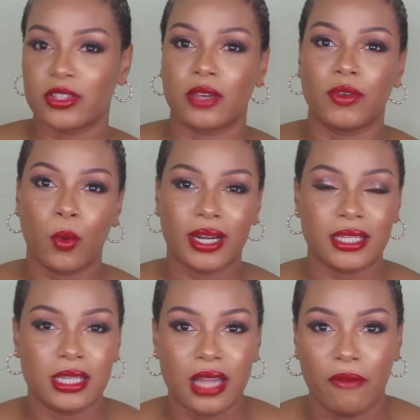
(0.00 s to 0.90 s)
So if you want to
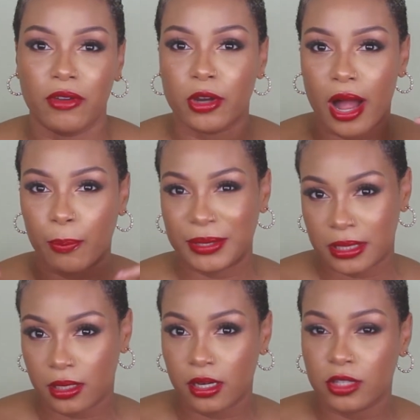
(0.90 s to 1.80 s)
see that video, I'll put
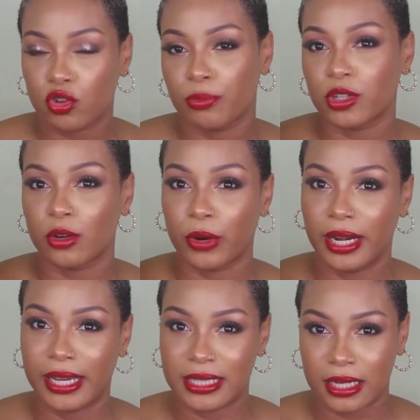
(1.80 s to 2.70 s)
it in the description or
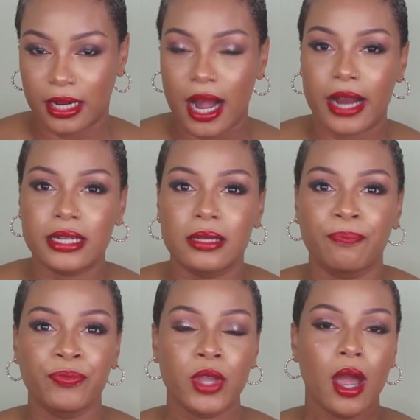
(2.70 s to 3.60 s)
link it in the cards.
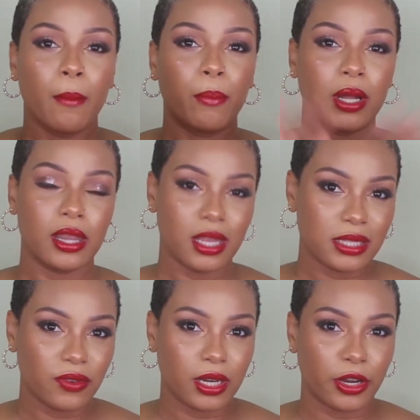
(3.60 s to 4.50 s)
But this
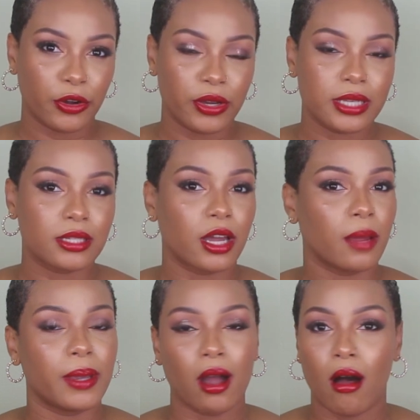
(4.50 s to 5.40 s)
video is gonna
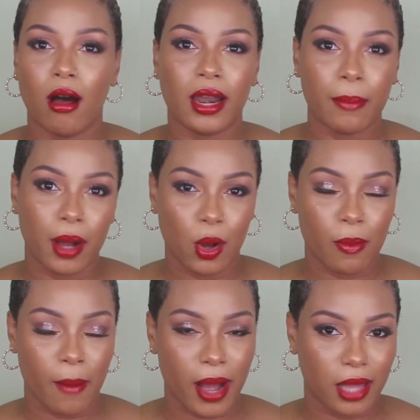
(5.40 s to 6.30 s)
be all about
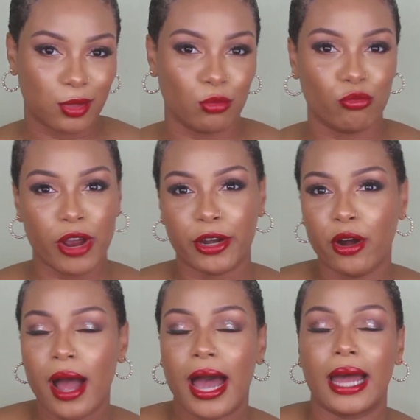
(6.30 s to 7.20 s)
my bathroom reno,
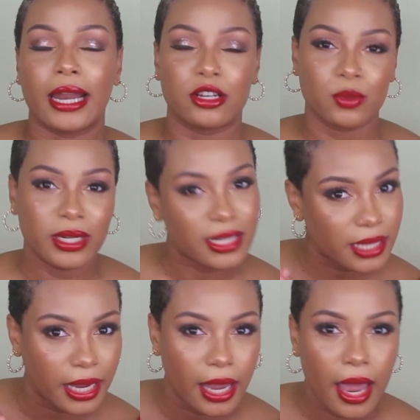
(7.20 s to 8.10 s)
and I just want to
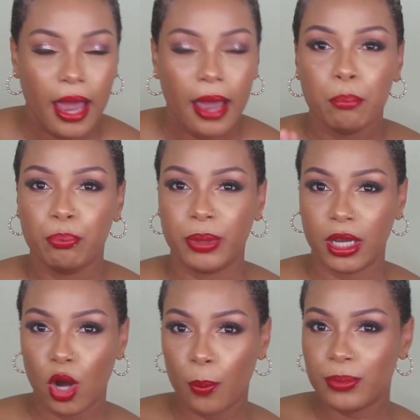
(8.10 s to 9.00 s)
say
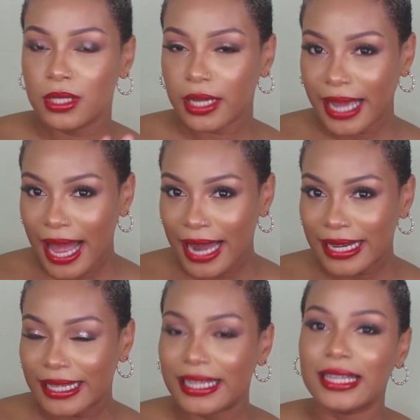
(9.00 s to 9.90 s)
big up to
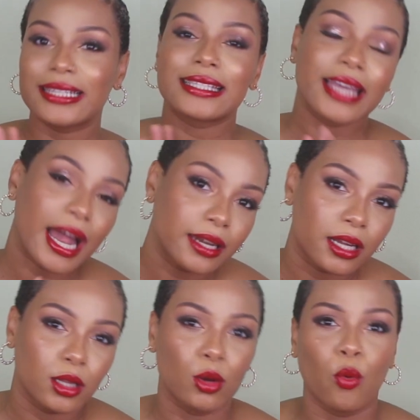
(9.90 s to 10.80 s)
Candy
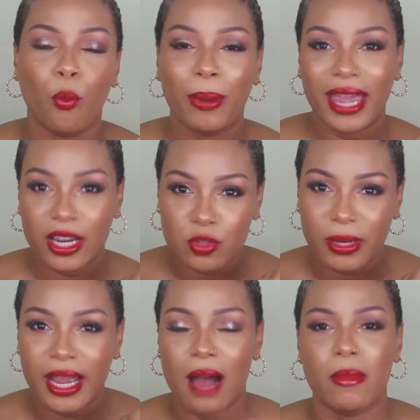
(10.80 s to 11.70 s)
who paged
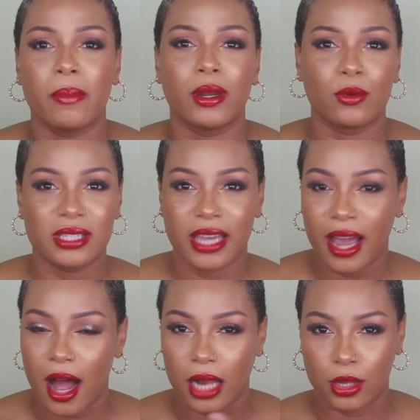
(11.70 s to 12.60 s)
me and let me know say
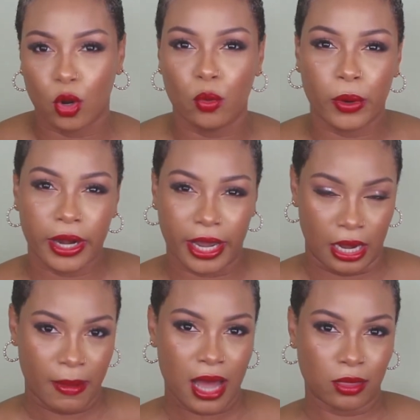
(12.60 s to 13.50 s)
I'll know when I get
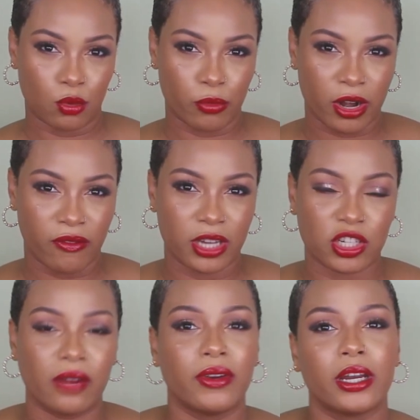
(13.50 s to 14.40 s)
the bathroom
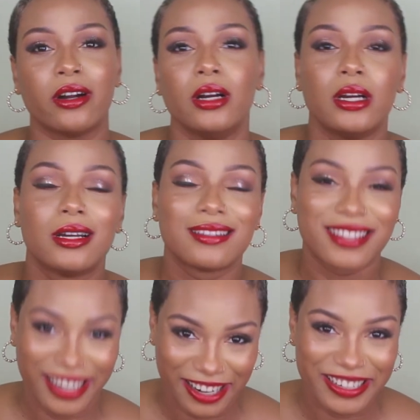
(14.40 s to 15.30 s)
renovation video.
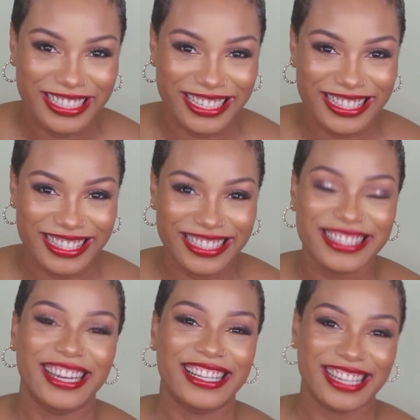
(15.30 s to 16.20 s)
So here it is.
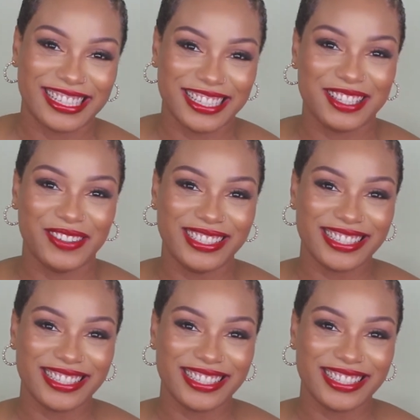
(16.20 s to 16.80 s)
So let's get into it.